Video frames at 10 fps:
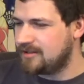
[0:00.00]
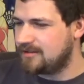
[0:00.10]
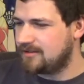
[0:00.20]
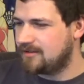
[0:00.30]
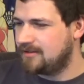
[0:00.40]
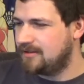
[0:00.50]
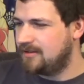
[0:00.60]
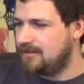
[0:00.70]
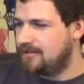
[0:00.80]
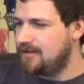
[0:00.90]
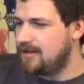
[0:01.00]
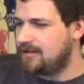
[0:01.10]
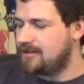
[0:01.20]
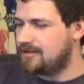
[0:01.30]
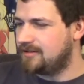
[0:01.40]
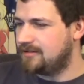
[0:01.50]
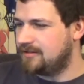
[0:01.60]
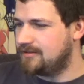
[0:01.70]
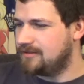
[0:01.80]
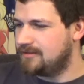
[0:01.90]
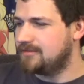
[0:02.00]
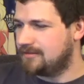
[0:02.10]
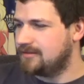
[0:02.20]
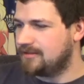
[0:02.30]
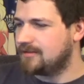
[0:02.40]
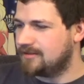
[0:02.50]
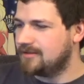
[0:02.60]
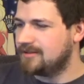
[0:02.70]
This person isn't speaking.